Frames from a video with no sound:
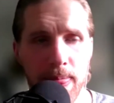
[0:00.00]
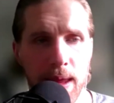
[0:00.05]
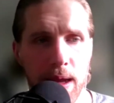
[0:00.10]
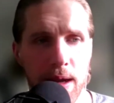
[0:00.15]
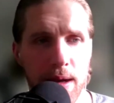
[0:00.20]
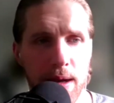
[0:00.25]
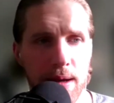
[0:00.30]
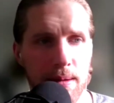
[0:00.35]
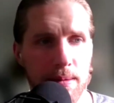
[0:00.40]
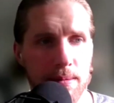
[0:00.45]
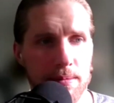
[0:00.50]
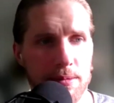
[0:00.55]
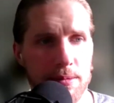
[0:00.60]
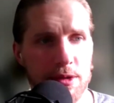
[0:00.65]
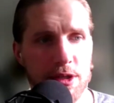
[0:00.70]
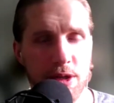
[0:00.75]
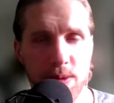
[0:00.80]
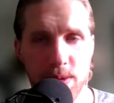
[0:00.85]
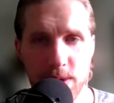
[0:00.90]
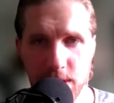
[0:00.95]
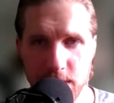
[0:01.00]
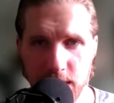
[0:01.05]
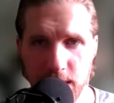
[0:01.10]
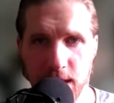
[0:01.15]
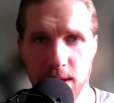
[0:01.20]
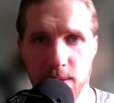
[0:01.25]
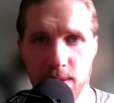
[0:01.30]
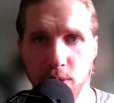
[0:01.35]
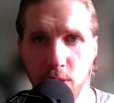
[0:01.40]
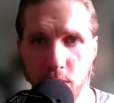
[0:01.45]
Um, mm-hmm. she was in the
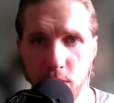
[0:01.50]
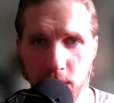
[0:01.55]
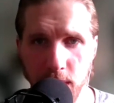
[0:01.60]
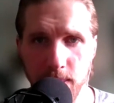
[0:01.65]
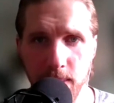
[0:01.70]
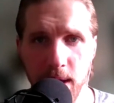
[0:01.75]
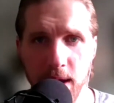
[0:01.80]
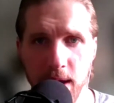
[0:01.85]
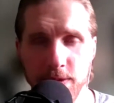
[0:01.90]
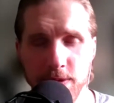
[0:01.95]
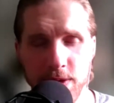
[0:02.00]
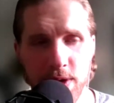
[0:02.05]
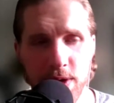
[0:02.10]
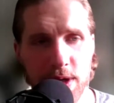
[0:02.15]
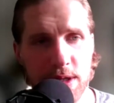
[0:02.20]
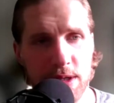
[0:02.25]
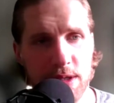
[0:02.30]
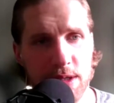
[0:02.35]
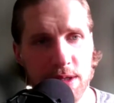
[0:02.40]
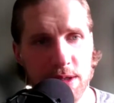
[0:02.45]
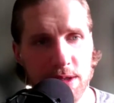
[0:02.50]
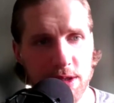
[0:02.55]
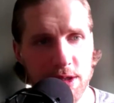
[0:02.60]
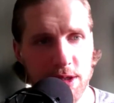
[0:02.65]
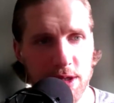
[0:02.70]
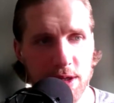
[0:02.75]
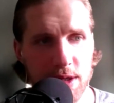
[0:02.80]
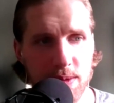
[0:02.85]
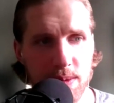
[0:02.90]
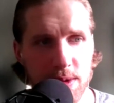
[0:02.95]
kin program after us, and
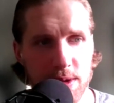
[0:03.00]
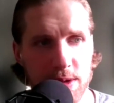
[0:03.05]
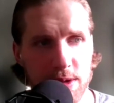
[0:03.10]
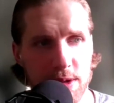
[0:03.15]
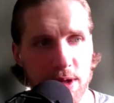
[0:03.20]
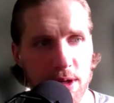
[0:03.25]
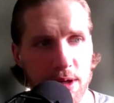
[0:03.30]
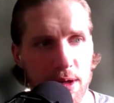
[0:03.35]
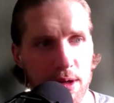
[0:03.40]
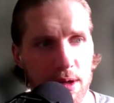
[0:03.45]
she was